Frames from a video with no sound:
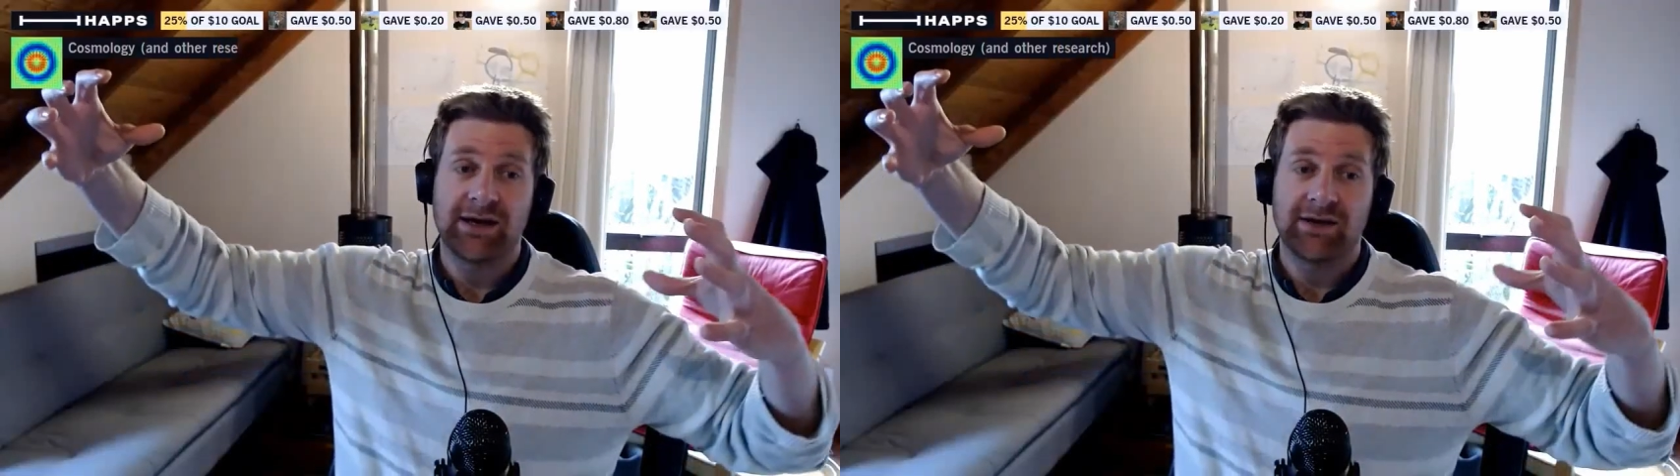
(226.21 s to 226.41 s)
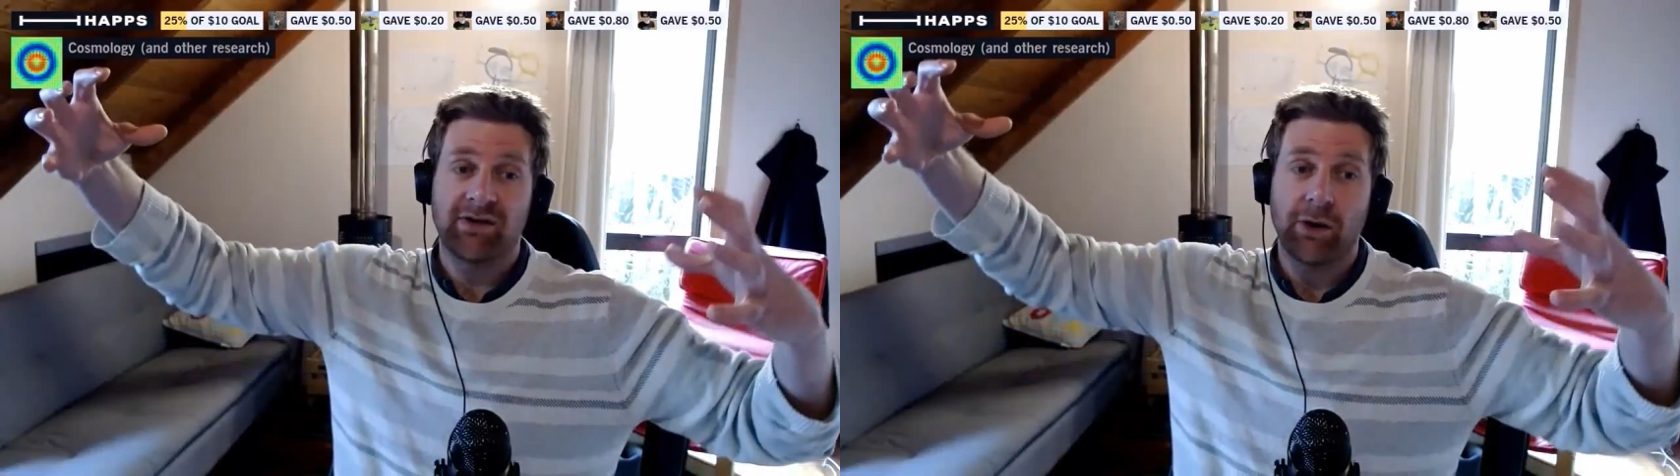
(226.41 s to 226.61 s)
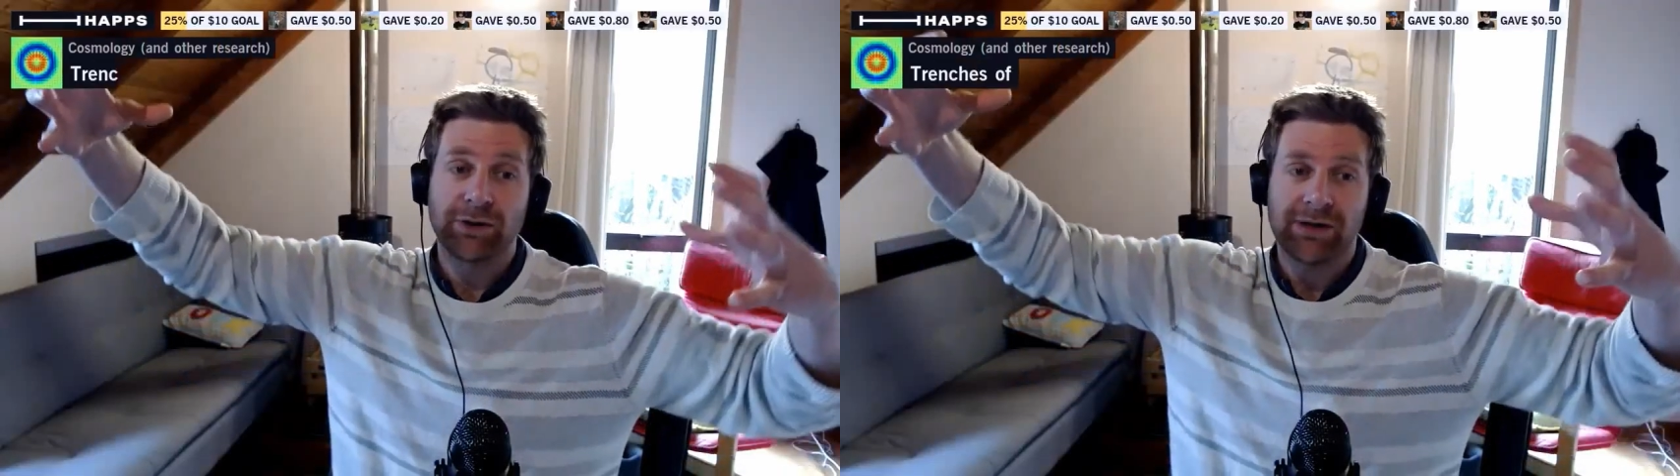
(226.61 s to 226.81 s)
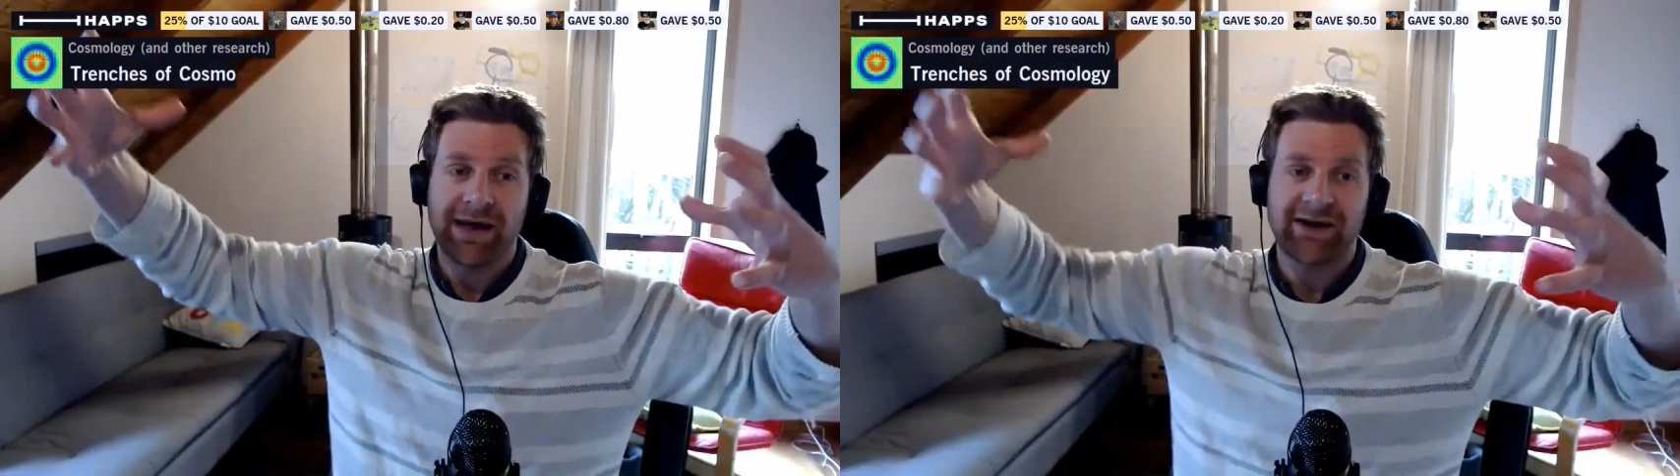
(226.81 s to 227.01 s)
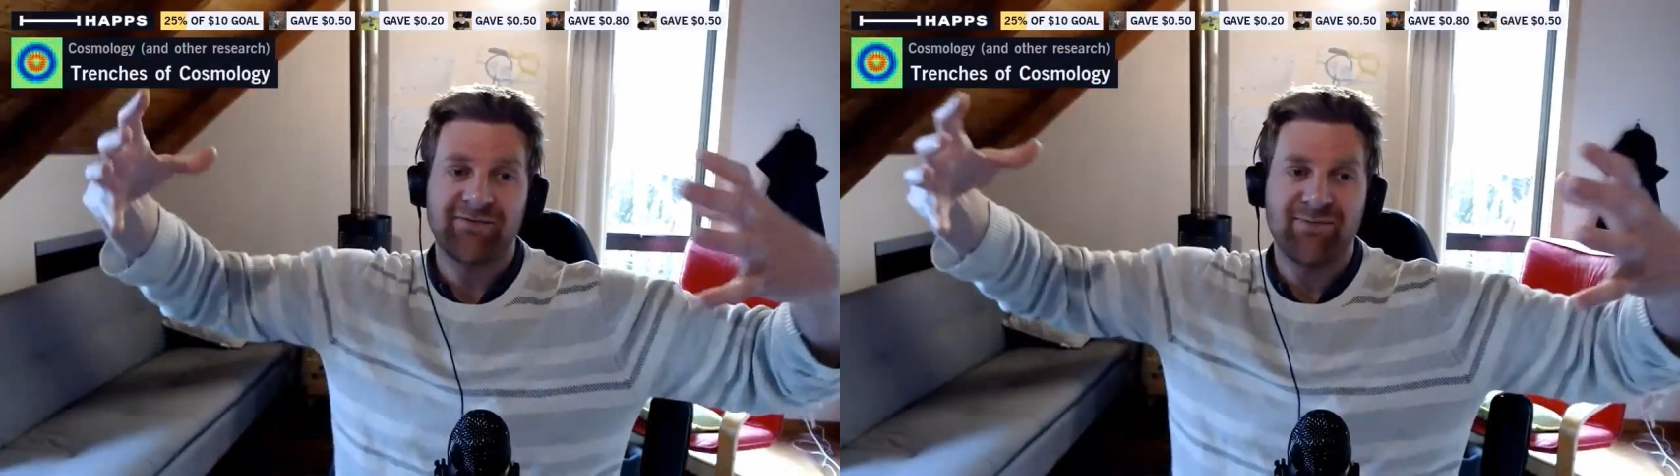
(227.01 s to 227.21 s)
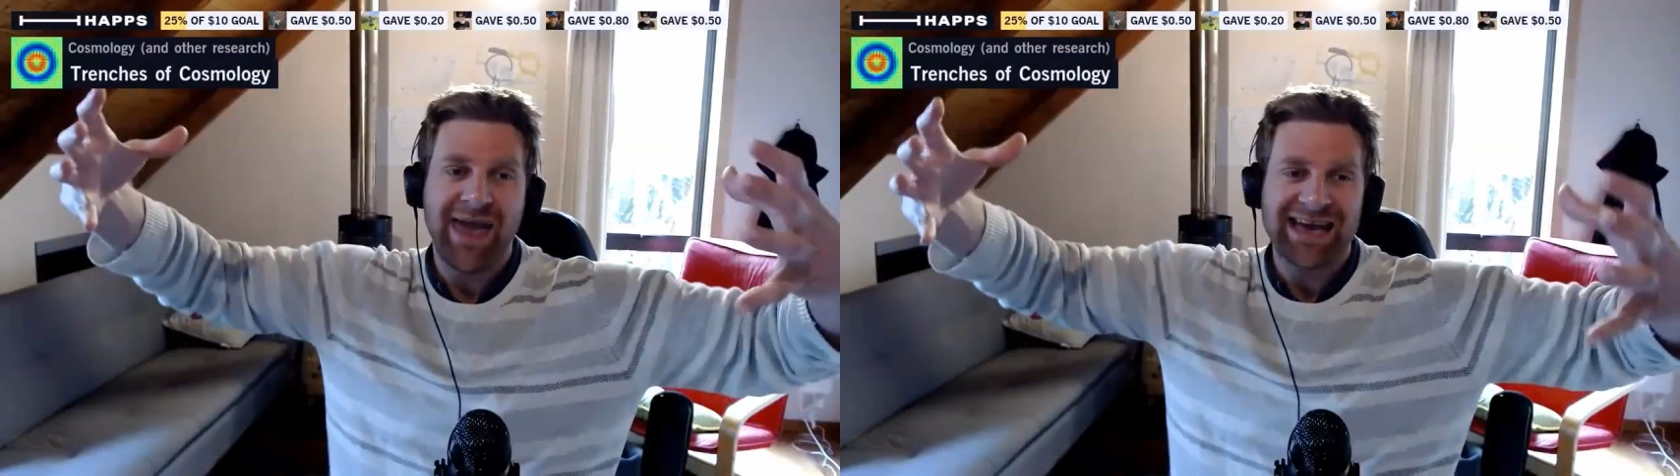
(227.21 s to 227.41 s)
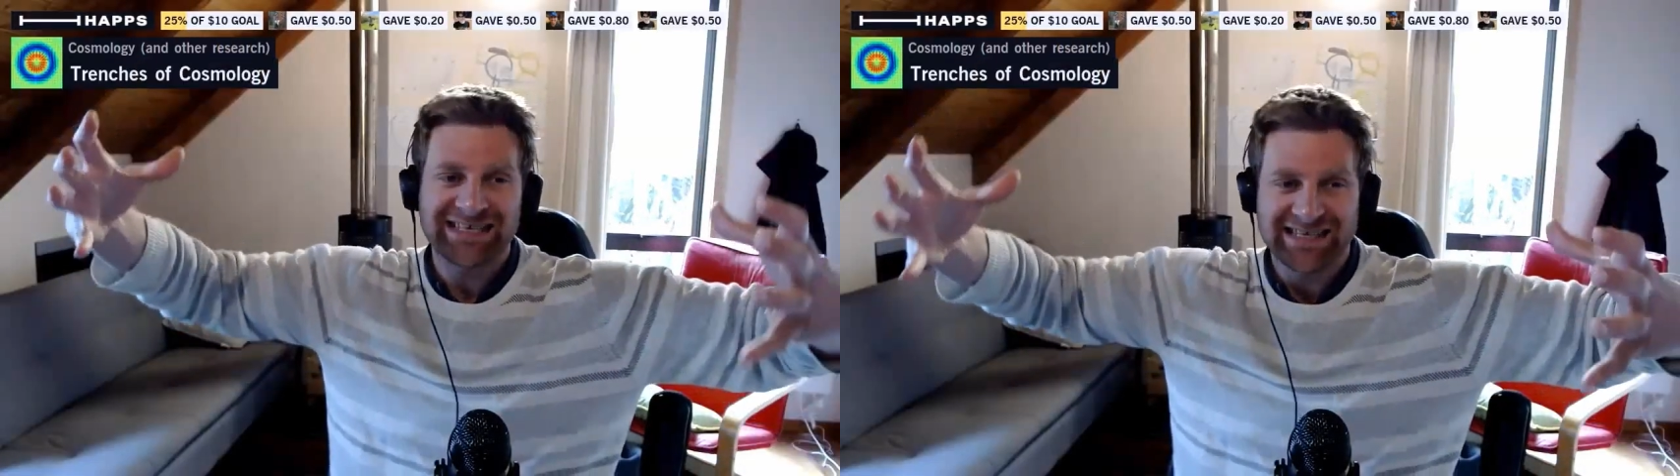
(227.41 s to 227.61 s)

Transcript: total amount of mass